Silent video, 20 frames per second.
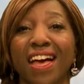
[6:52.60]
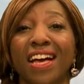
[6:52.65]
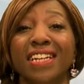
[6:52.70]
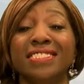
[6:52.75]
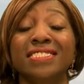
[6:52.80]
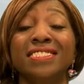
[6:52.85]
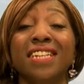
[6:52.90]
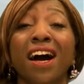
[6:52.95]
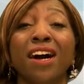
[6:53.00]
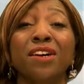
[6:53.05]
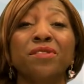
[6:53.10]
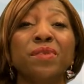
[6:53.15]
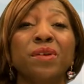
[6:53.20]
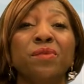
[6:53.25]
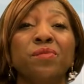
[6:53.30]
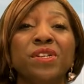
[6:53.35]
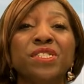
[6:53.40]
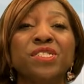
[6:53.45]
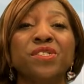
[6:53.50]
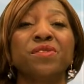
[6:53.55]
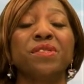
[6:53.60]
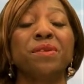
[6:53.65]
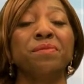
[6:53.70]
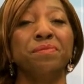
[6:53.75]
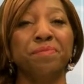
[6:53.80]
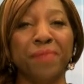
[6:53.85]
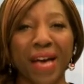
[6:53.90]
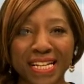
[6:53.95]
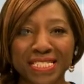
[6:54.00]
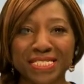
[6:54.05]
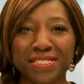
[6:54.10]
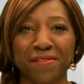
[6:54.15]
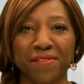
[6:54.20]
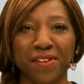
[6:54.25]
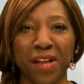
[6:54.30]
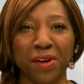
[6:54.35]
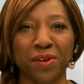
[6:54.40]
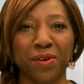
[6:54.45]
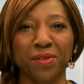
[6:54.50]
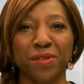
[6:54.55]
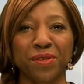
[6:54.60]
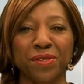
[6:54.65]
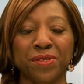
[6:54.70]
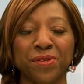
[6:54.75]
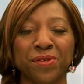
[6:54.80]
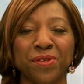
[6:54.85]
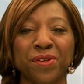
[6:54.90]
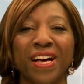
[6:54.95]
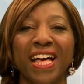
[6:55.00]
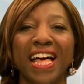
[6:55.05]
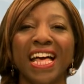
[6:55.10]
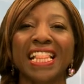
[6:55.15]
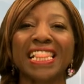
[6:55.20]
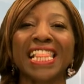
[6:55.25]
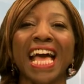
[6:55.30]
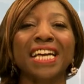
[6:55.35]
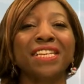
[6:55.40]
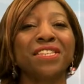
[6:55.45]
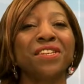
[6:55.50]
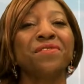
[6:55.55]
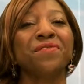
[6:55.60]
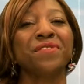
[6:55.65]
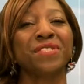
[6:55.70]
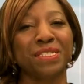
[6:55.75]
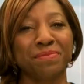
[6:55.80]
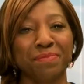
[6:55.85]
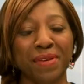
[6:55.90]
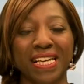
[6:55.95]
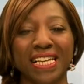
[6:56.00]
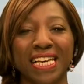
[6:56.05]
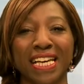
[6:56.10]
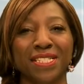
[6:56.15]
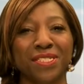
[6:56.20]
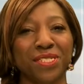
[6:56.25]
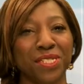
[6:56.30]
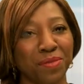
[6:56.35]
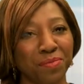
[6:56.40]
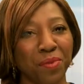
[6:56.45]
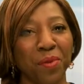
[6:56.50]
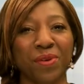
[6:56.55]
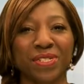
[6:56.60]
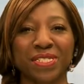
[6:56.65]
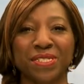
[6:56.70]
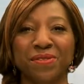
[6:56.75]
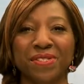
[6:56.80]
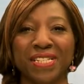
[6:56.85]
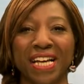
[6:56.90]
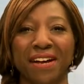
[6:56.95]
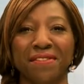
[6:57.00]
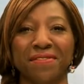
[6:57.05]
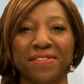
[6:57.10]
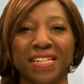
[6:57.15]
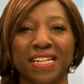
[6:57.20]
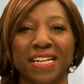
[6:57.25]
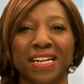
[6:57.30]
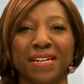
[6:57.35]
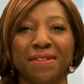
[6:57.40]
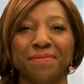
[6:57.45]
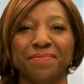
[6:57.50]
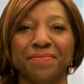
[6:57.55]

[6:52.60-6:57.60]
Doug, we wish you the best of luck on the tour. Thank you for speaking to Sports News Africa.